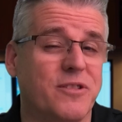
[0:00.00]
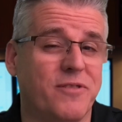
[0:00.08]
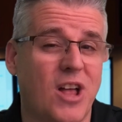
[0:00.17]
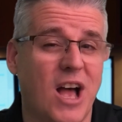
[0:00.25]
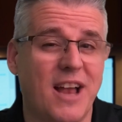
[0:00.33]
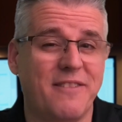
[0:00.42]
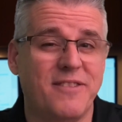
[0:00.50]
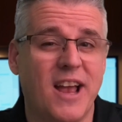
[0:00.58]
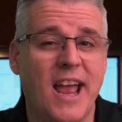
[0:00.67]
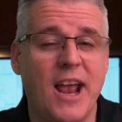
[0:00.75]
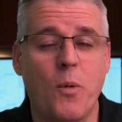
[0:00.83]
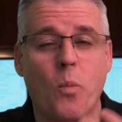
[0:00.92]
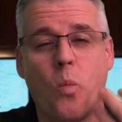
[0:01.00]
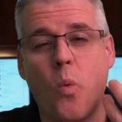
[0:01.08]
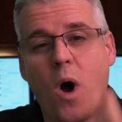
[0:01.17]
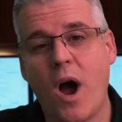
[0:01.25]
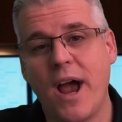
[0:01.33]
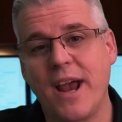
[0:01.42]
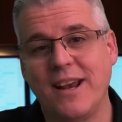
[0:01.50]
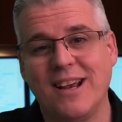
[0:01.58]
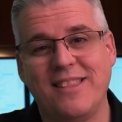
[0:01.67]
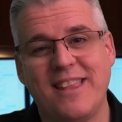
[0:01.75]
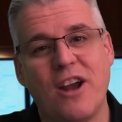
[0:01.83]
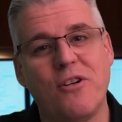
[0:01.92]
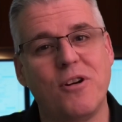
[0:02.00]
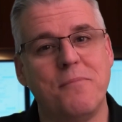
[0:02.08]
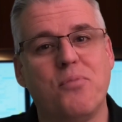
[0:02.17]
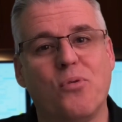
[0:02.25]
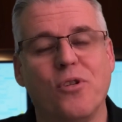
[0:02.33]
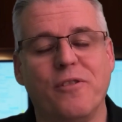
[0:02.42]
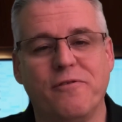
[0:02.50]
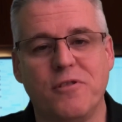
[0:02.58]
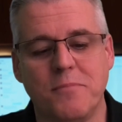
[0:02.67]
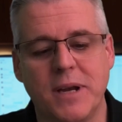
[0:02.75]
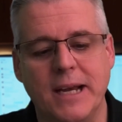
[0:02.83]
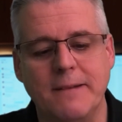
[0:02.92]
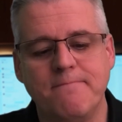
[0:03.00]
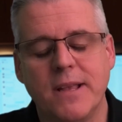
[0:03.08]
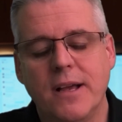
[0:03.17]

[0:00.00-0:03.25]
of life and why they're important for me.